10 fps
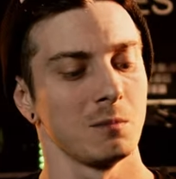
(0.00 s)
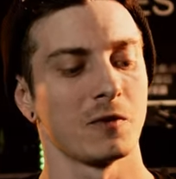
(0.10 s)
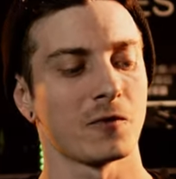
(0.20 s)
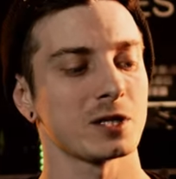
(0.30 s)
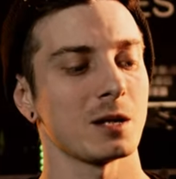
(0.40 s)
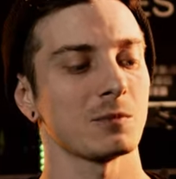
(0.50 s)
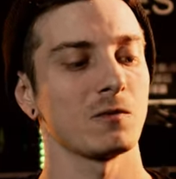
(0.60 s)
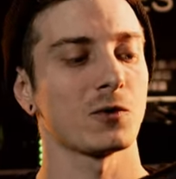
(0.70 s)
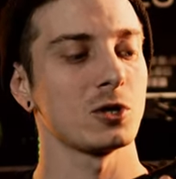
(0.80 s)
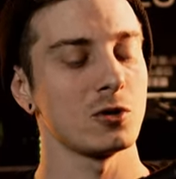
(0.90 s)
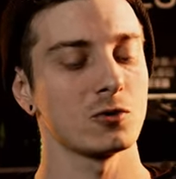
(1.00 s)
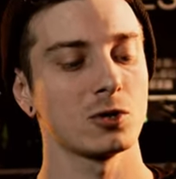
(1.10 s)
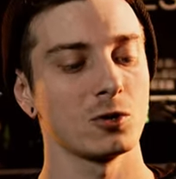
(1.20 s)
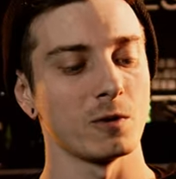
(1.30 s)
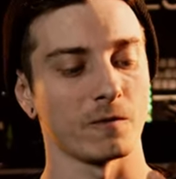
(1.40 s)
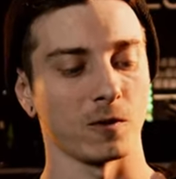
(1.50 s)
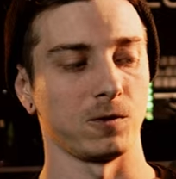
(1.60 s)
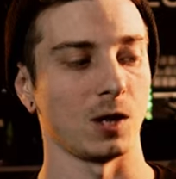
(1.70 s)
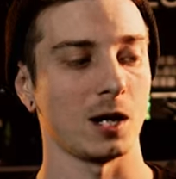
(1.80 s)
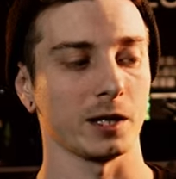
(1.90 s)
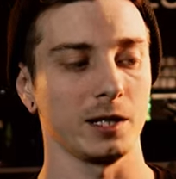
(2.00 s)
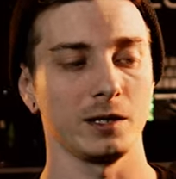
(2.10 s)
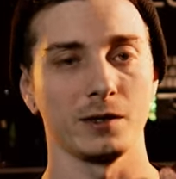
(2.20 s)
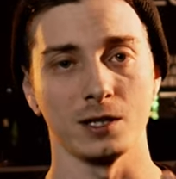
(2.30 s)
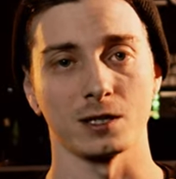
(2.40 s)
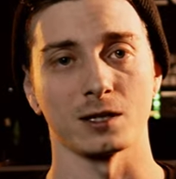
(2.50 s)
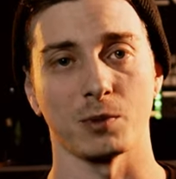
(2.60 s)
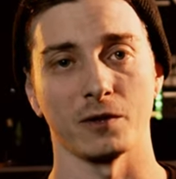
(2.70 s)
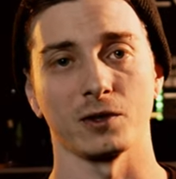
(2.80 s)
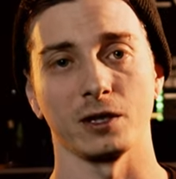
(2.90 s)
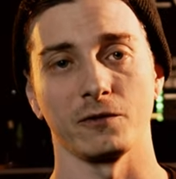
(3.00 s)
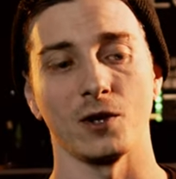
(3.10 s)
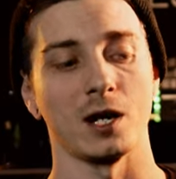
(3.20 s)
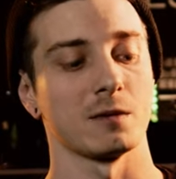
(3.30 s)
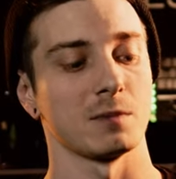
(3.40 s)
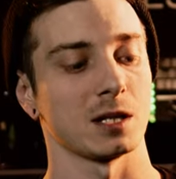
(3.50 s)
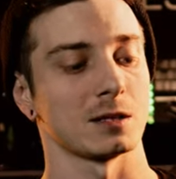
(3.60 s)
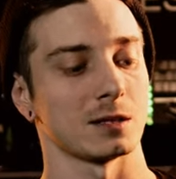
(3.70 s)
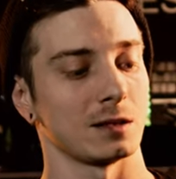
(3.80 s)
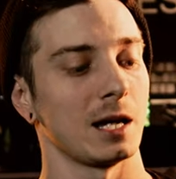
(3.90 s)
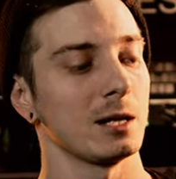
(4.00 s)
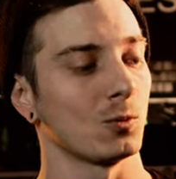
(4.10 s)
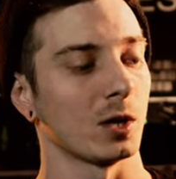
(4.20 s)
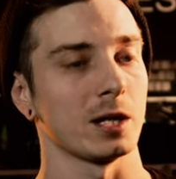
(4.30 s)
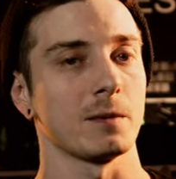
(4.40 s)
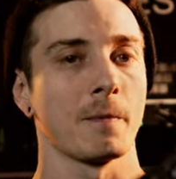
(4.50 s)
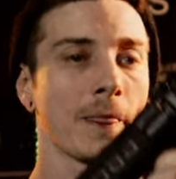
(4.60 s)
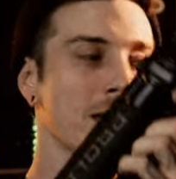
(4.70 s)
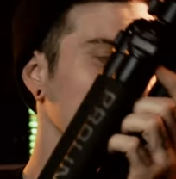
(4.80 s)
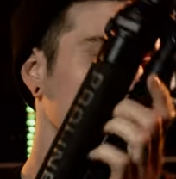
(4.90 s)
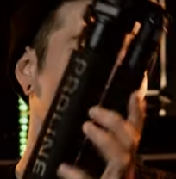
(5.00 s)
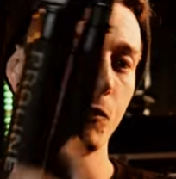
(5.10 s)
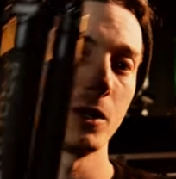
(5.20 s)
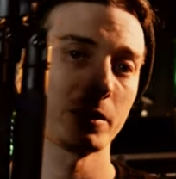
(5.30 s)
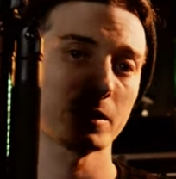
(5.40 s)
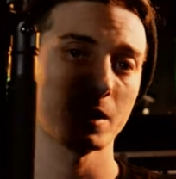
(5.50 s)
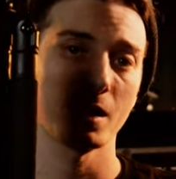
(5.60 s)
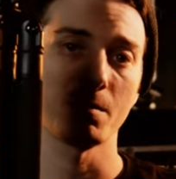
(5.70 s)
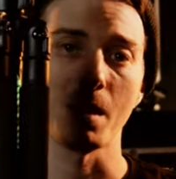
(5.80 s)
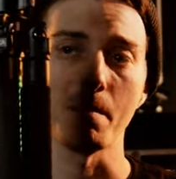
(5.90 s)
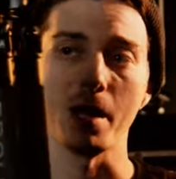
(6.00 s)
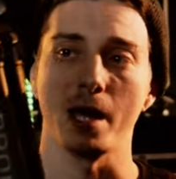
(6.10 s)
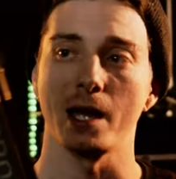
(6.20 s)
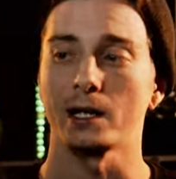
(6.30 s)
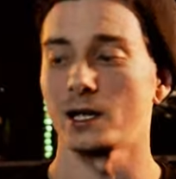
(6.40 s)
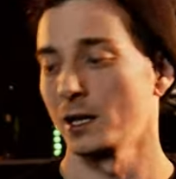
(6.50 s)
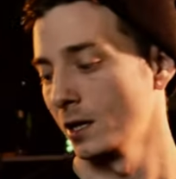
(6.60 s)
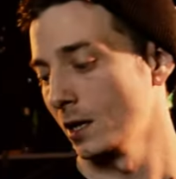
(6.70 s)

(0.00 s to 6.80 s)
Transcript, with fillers: But for something for YouTube and for vlogging, this is perfectly fine because it's lightweight. It'll fit on the side of my bag.